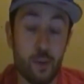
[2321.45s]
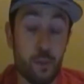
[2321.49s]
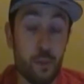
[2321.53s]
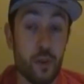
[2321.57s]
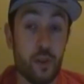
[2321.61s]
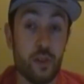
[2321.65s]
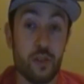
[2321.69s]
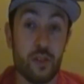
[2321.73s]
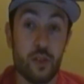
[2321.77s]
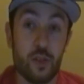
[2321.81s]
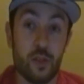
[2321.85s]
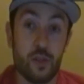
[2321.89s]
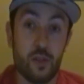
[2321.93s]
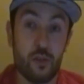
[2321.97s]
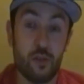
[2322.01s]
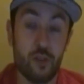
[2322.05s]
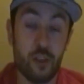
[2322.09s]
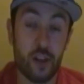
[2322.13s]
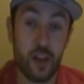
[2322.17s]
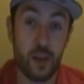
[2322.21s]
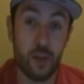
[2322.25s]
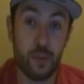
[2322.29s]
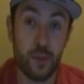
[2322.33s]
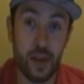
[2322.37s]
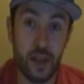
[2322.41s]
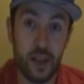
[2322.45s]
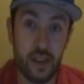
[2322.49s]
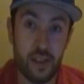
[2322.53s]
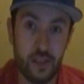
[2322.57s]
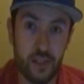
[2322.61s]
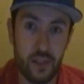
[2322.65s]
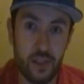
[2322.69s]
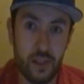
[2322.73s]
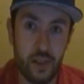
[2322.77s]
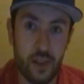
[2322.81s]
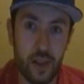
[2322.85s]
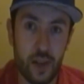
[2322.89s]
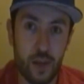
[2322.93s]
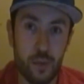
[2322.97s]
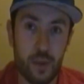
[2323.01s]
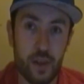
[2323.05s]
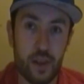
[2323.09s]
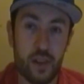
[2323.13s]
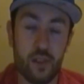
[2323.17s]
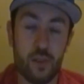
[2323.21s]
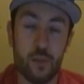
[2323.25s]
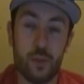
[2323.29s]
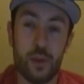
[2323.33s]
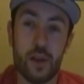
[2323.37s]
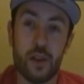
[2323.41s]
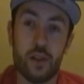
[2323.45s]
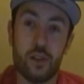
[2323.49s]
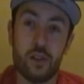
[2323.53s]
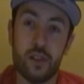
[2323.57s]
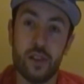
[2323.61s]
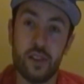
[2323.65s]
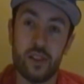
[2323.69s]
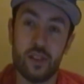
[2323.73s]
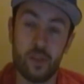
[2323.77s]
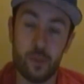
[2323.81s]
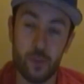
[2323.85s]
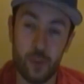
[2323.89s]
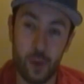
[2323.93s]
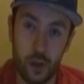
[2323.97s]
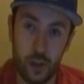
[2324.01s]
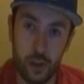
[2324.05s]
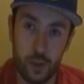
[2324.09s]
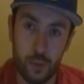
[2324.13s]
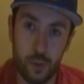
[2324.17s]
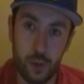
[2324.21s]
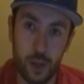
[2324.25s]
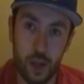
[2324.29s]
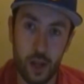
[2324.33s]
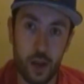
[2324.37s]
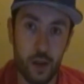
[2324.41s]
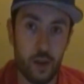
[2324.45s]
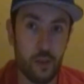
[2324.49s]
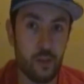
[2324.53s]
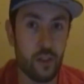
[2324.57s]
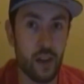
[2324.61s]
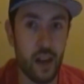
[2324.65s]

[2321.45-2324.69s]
Be sure also to check out my Instagram, because I make cool ads of Markiplier,